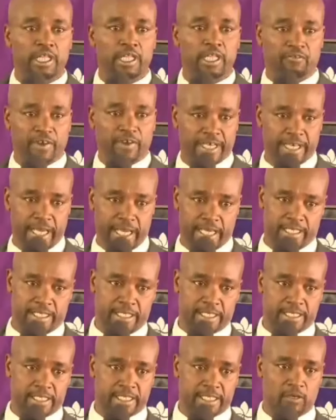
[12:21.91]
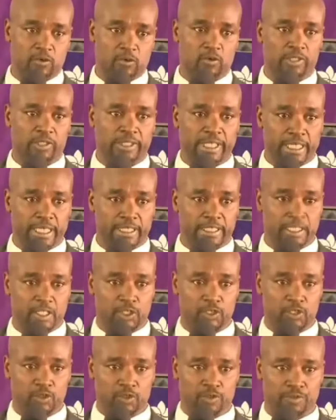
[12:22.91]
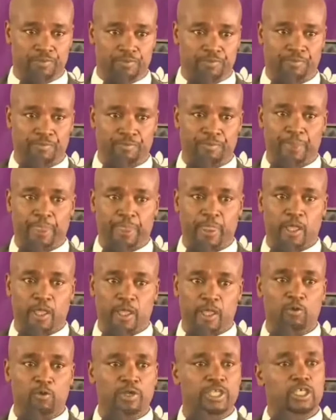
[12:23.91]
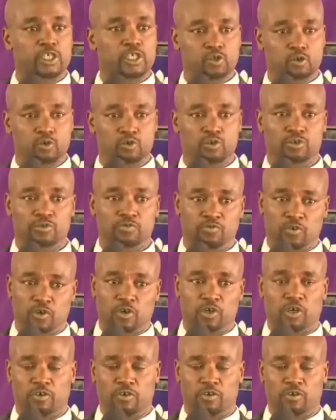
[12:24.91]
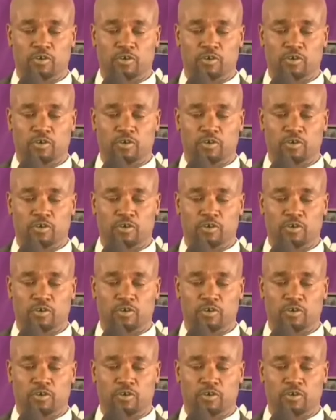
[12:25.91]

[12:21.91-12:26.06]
the finances or taxation, which is good for all